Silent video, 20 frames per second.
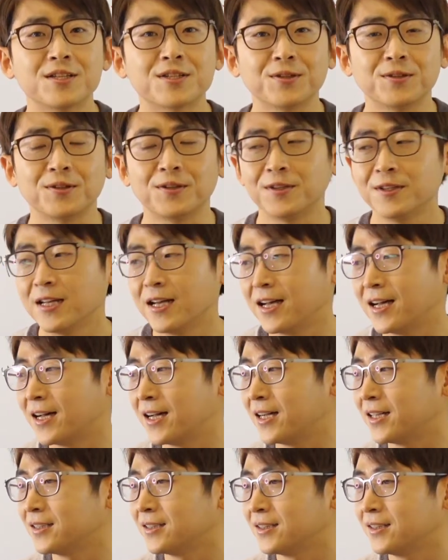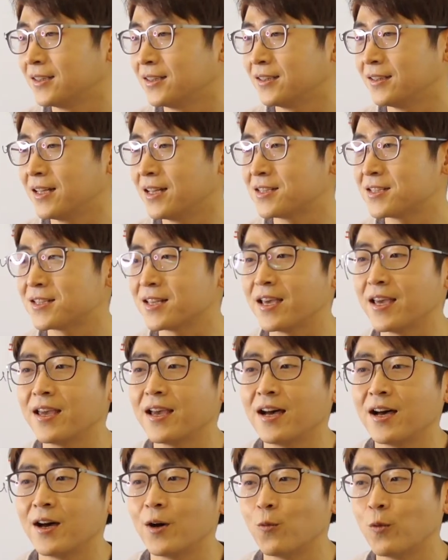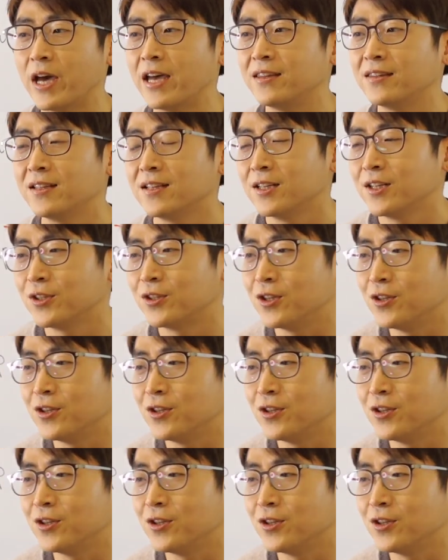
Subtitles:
So let's say when